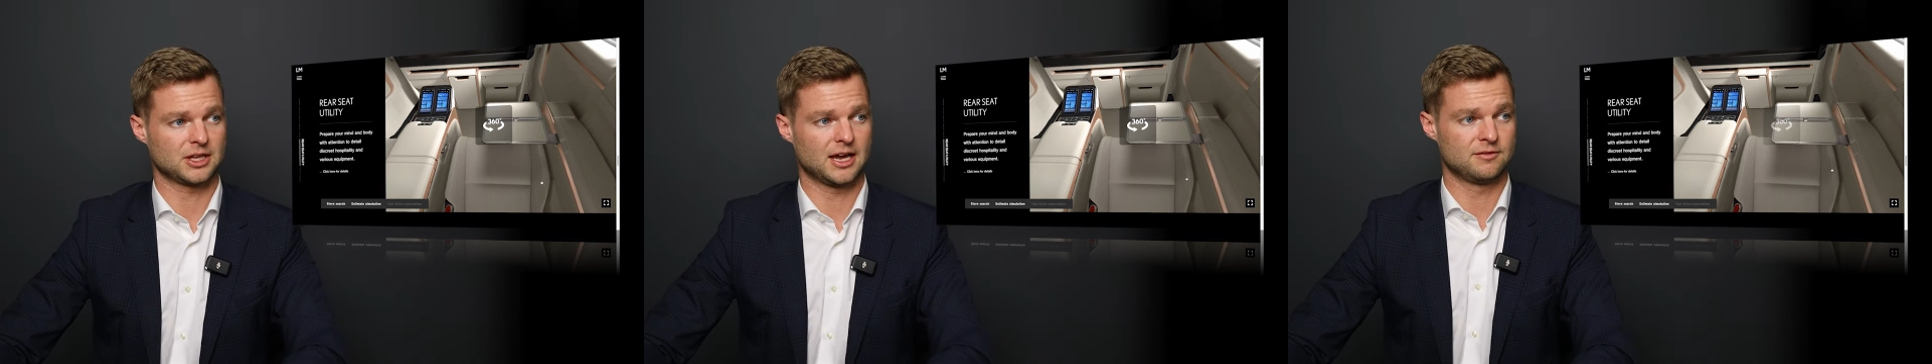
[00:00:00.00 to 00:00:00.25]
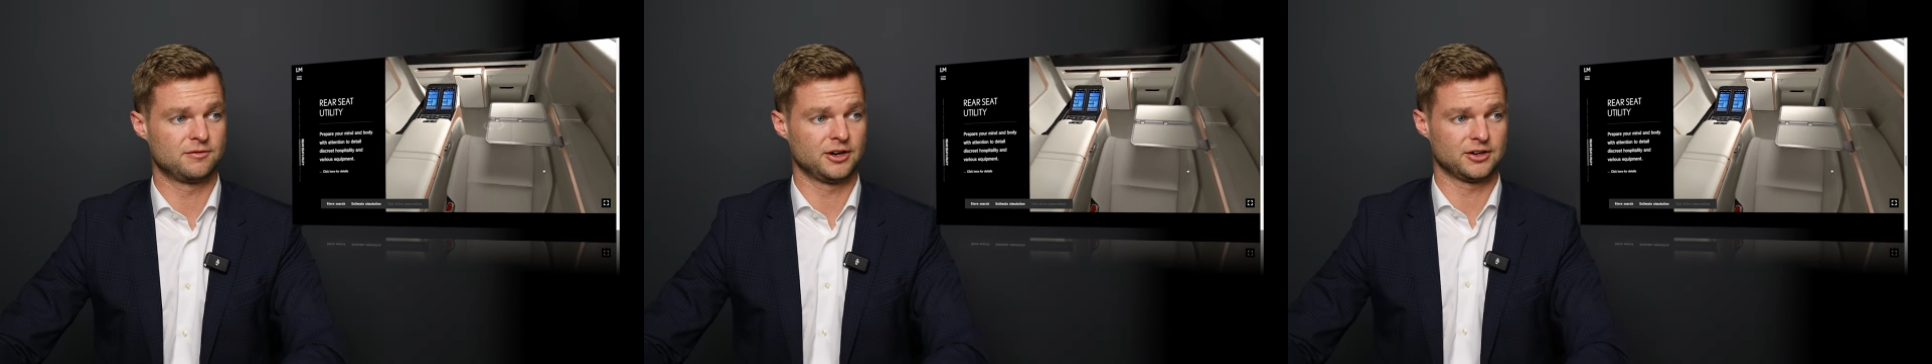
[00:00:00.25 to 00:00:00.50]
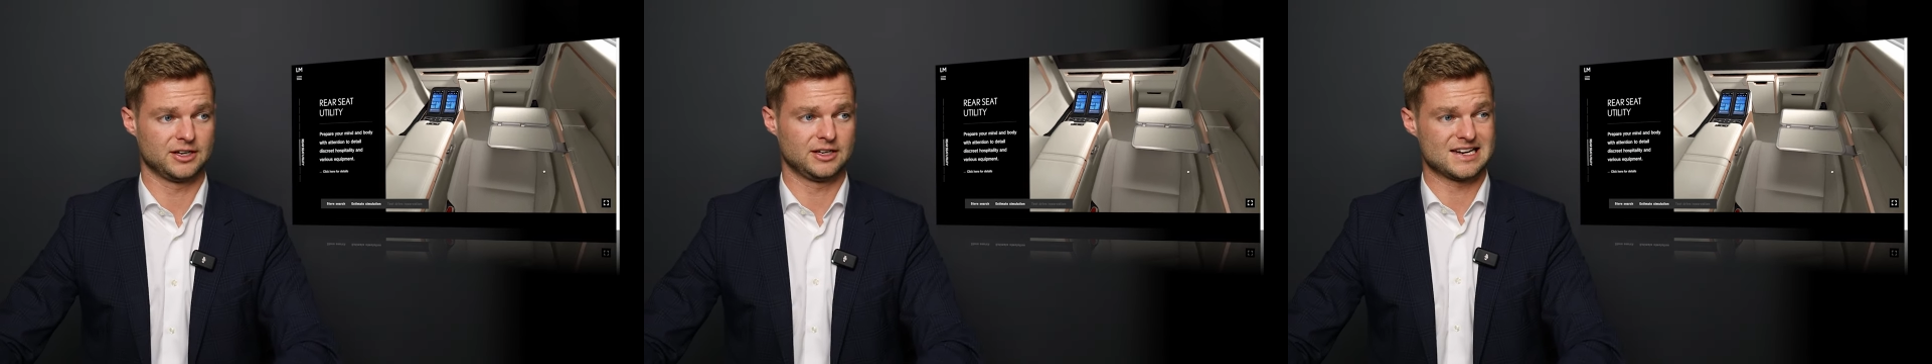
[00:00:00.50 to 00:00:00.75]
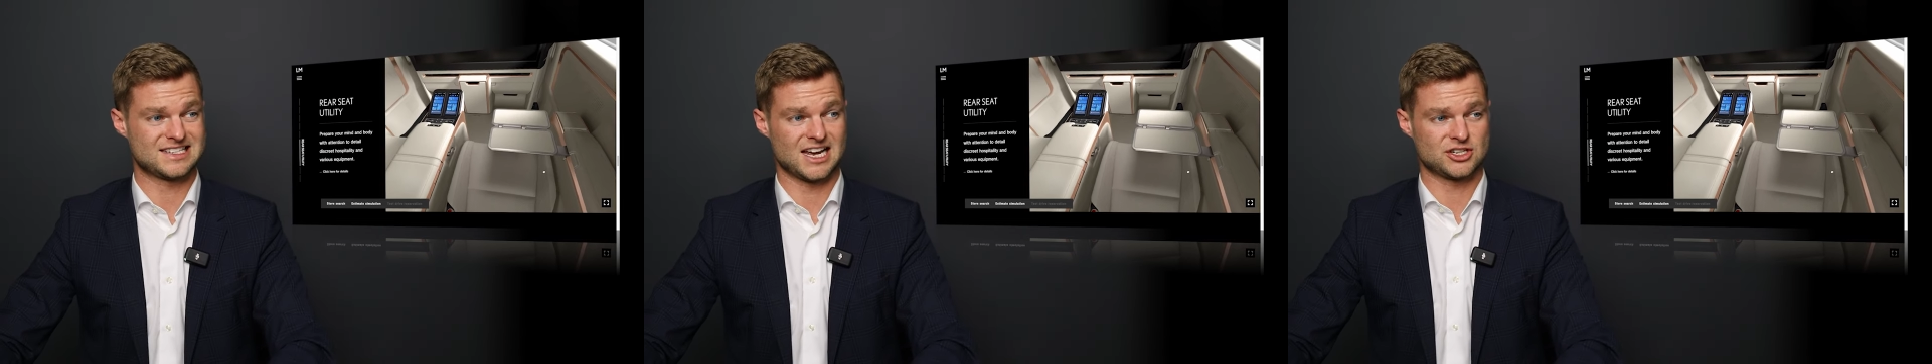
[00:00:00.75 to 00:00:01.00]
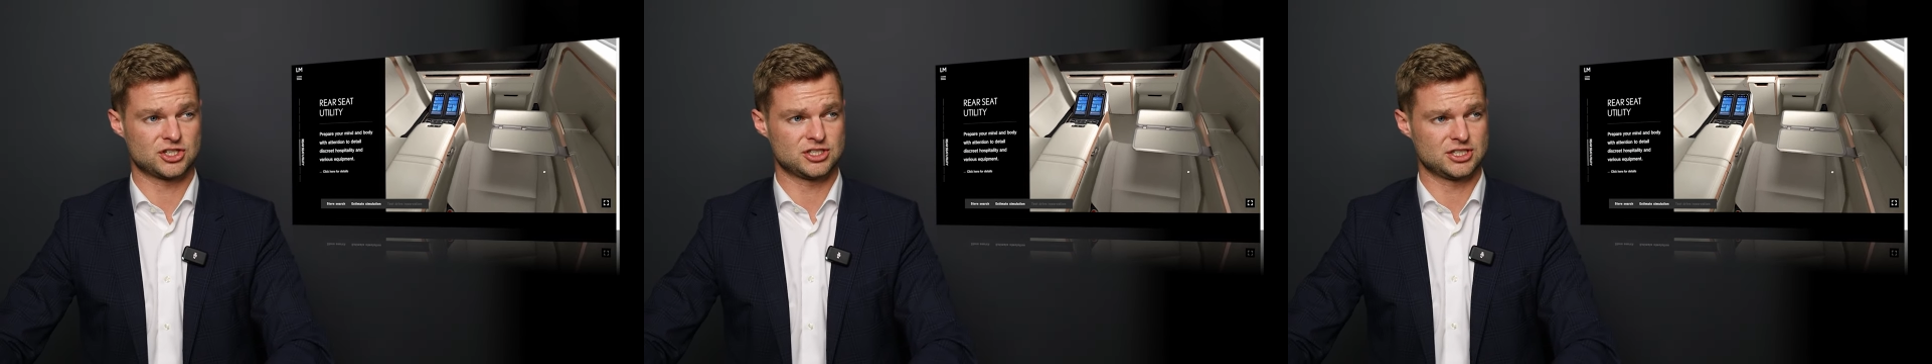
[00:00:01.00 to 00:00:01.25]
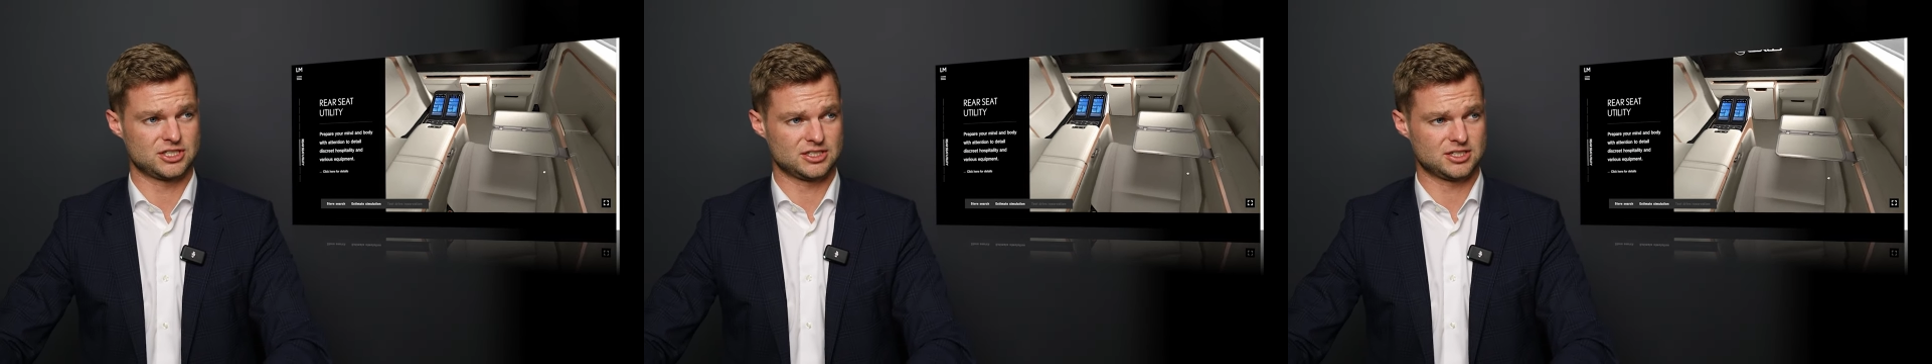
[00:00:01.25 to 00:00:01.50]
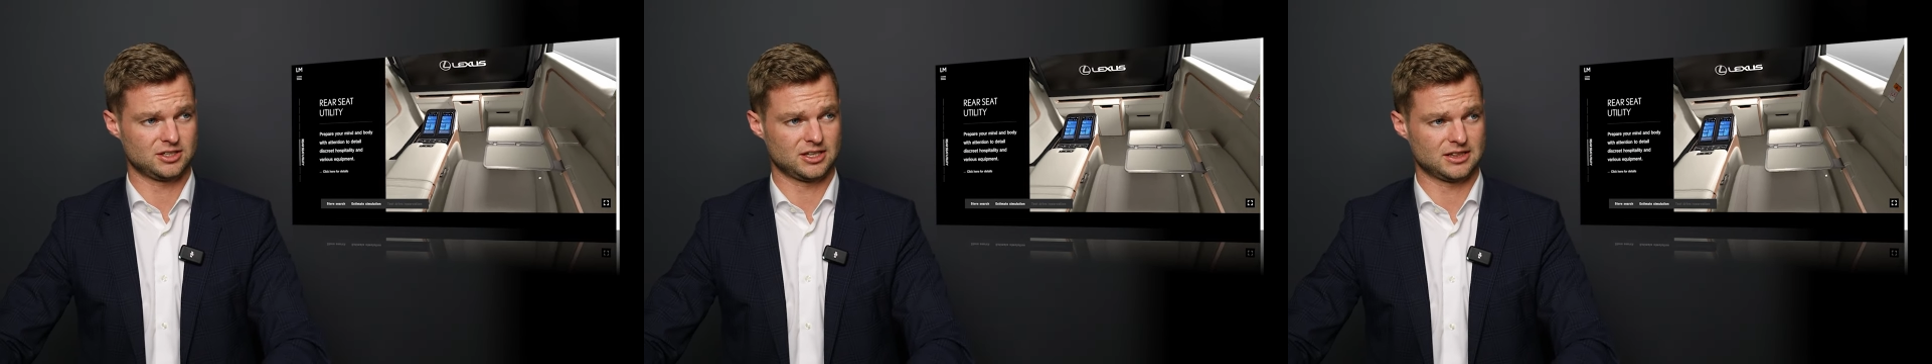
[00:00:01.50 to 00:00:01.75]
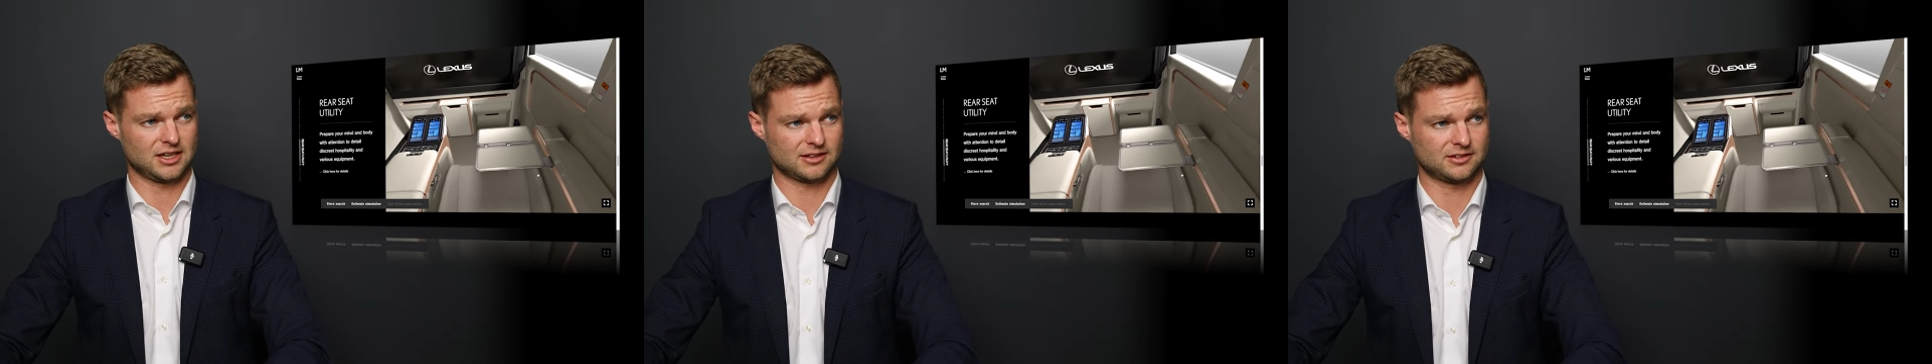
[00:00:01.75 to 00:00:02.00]
and very attention to detail
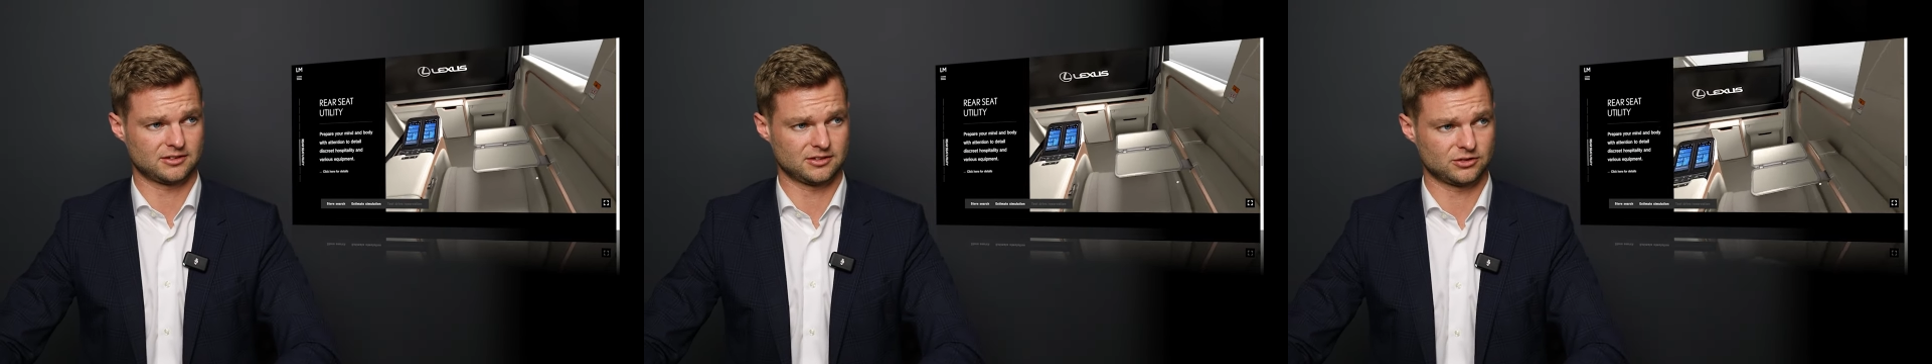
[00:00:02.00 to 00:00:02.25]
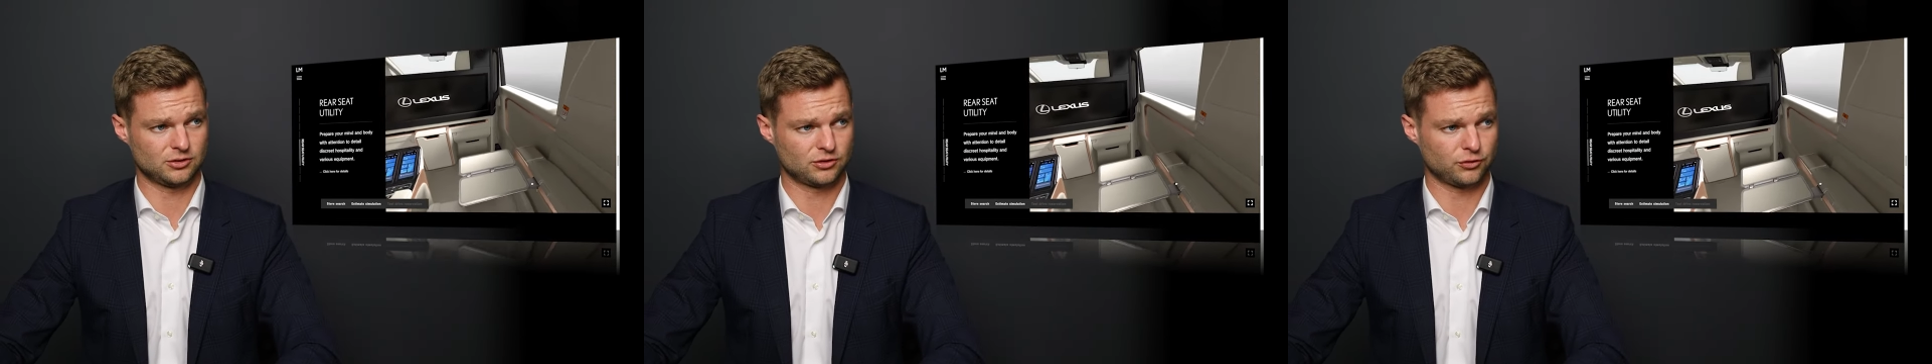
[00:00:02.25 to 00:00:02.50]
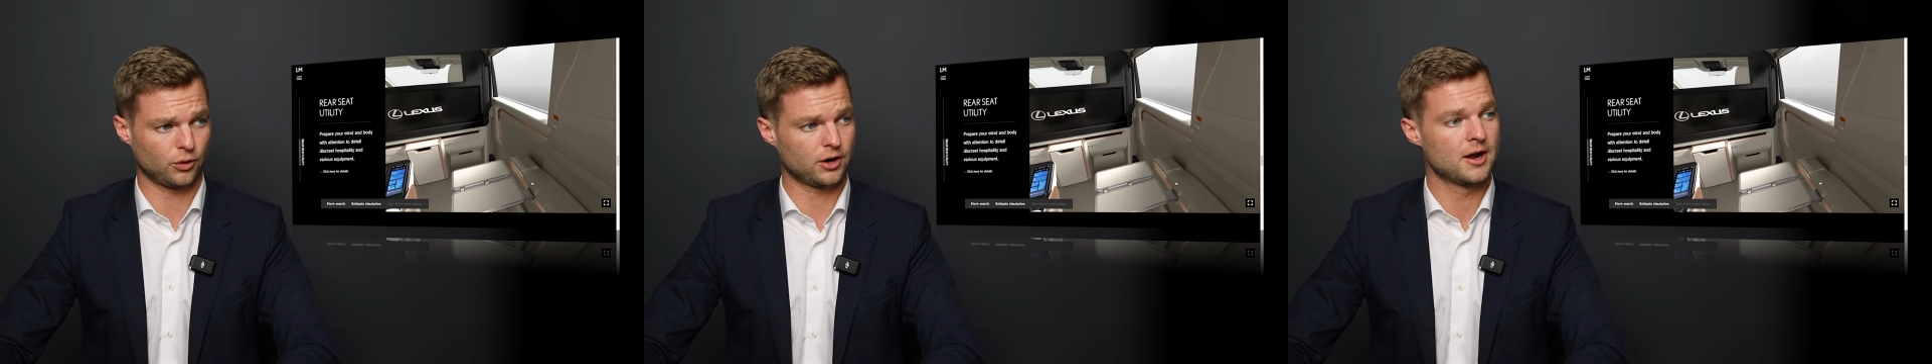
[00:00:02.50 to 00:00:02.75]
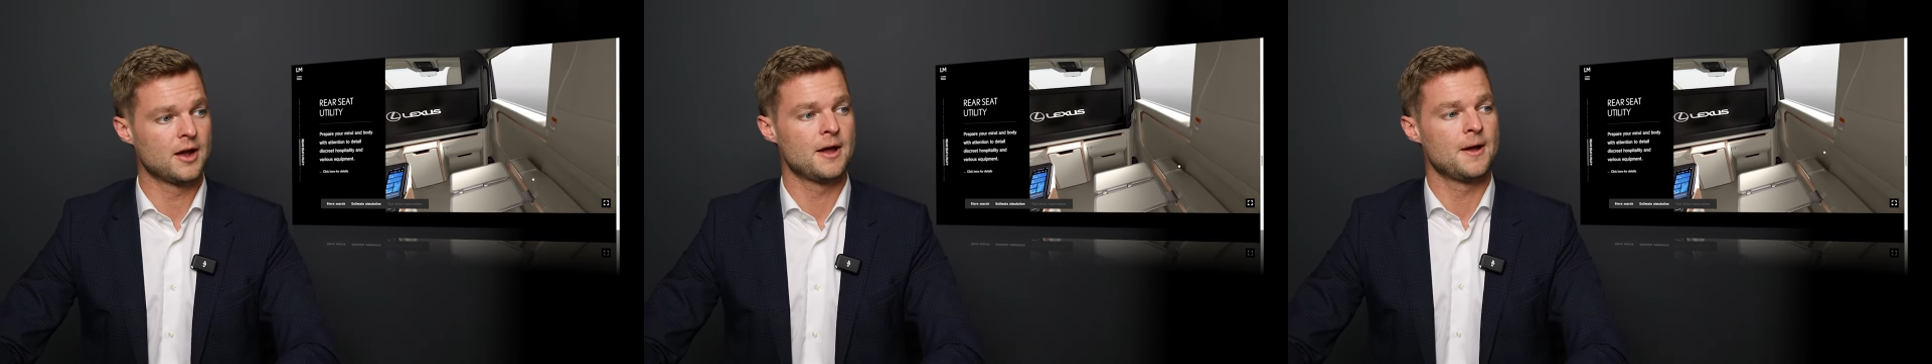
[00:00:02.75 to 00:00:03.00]
that Lexus is used for.